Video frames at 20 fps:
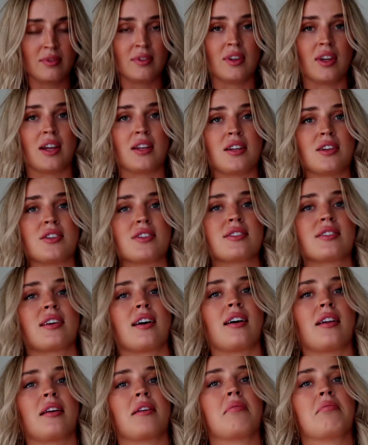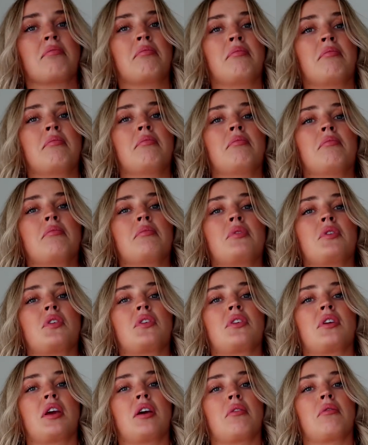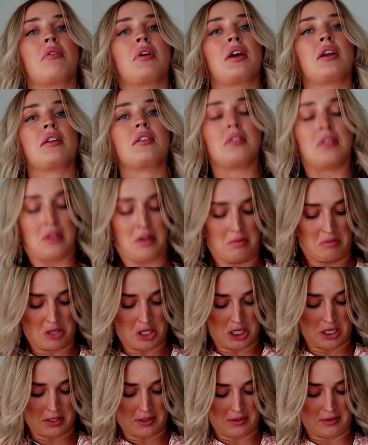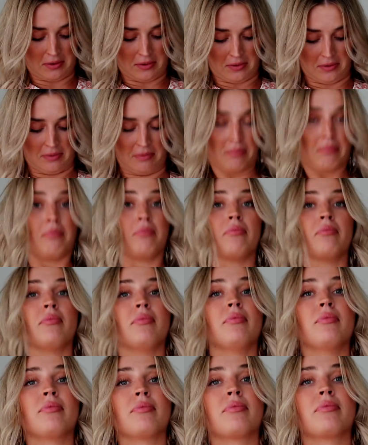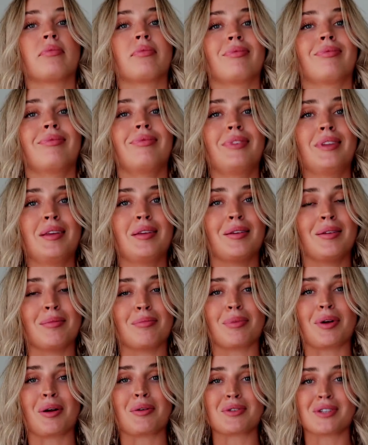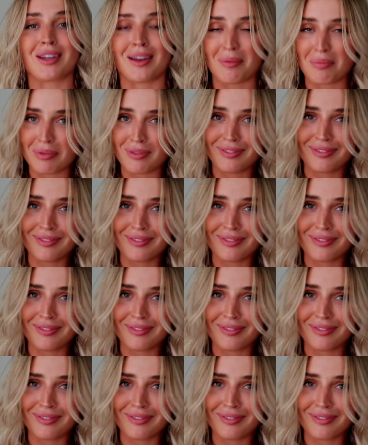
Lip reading: and you just gotta just get right into them chesticles. Pro tip.